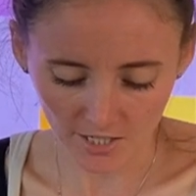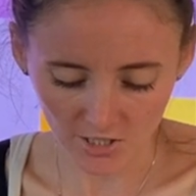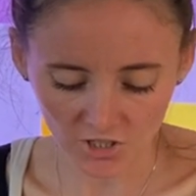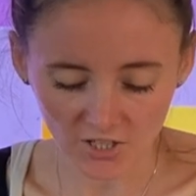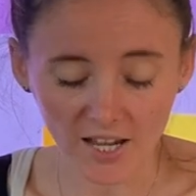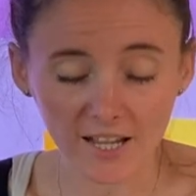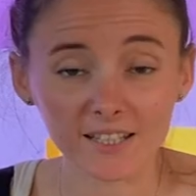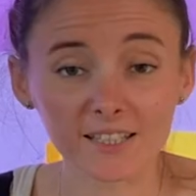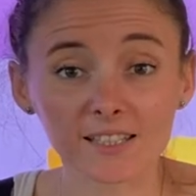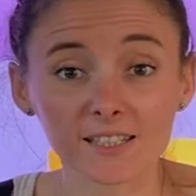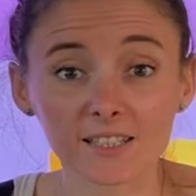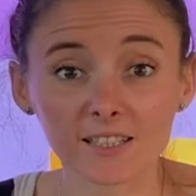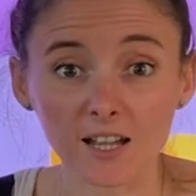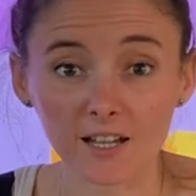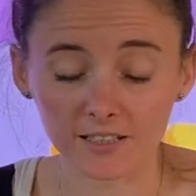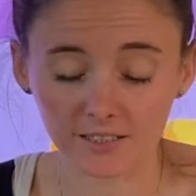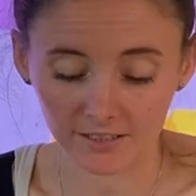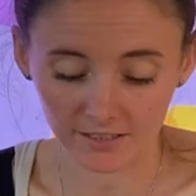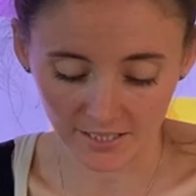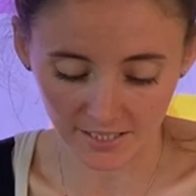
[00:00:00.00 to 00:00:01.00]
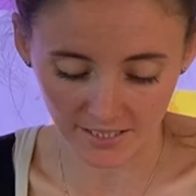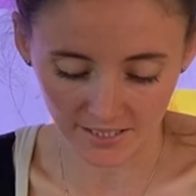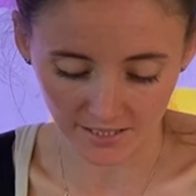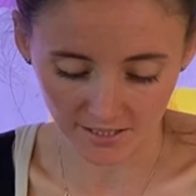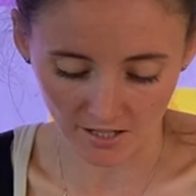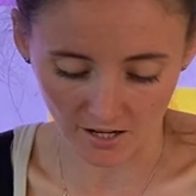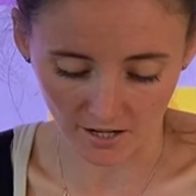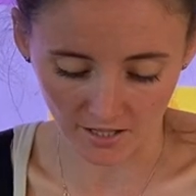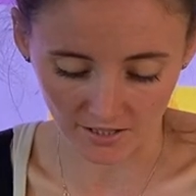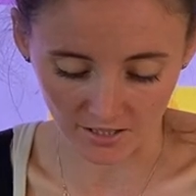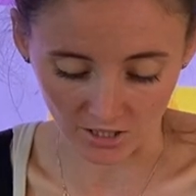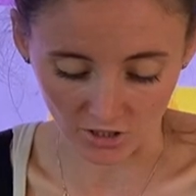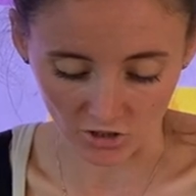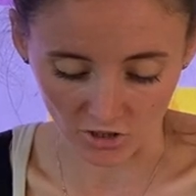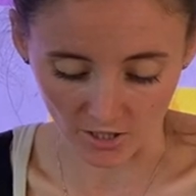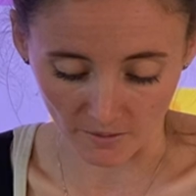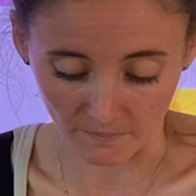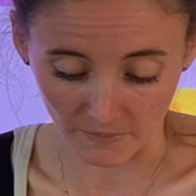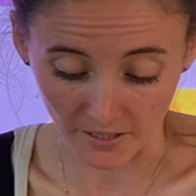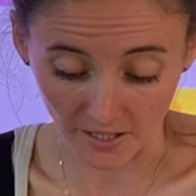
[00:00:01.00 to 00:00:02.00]
Jack suddenly started
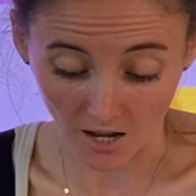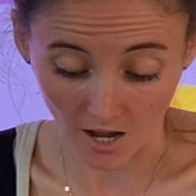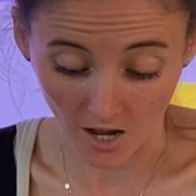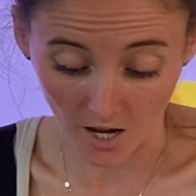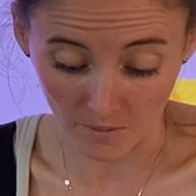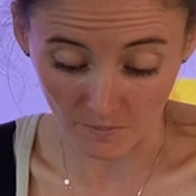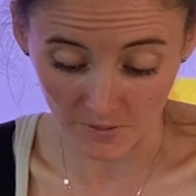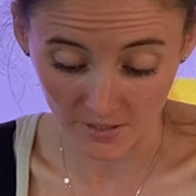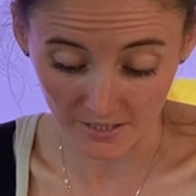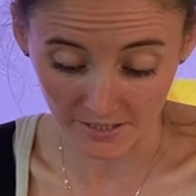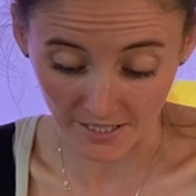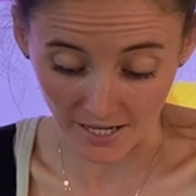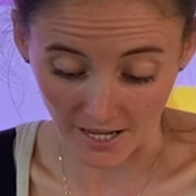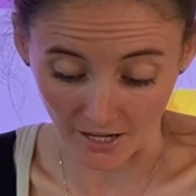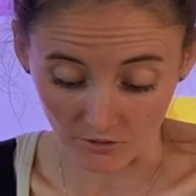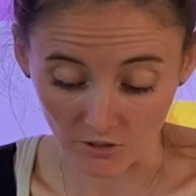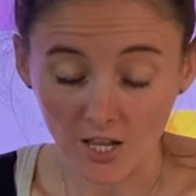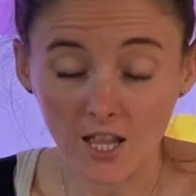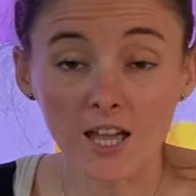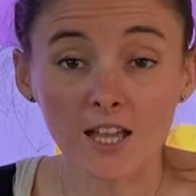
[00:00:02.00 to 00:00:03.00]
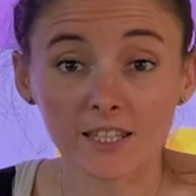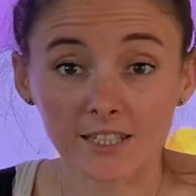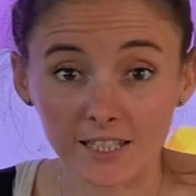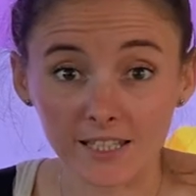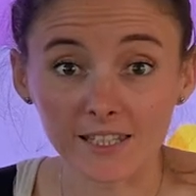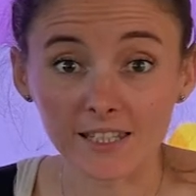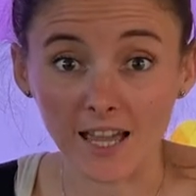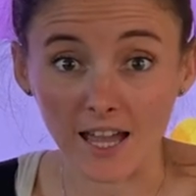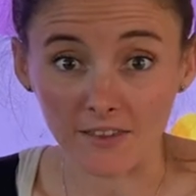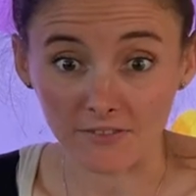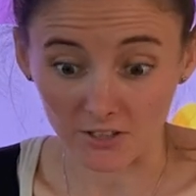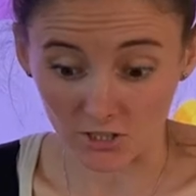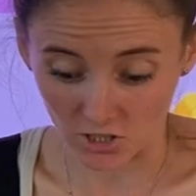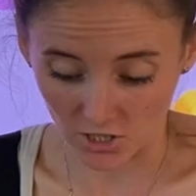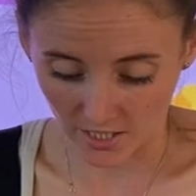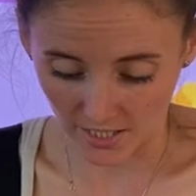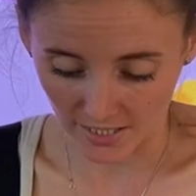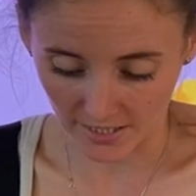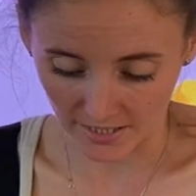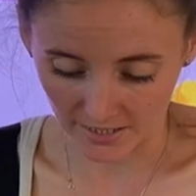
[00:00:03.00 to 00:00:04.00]
jumping up and down to get the
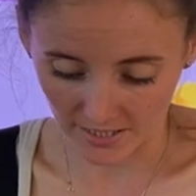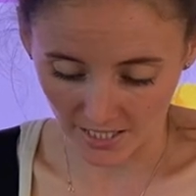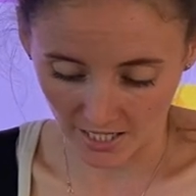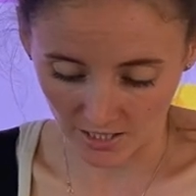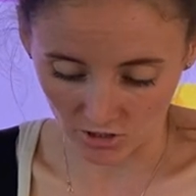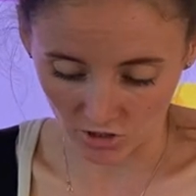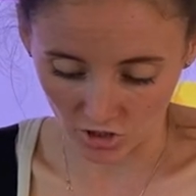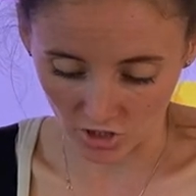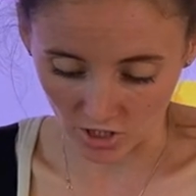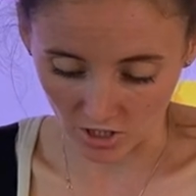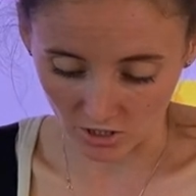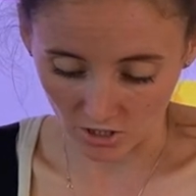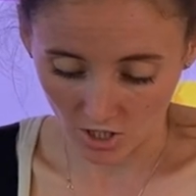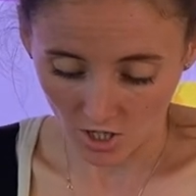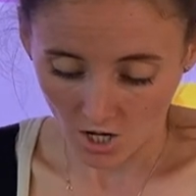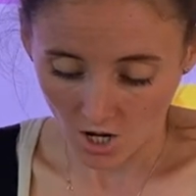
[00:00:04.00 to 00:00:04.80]
Jiggy's attention.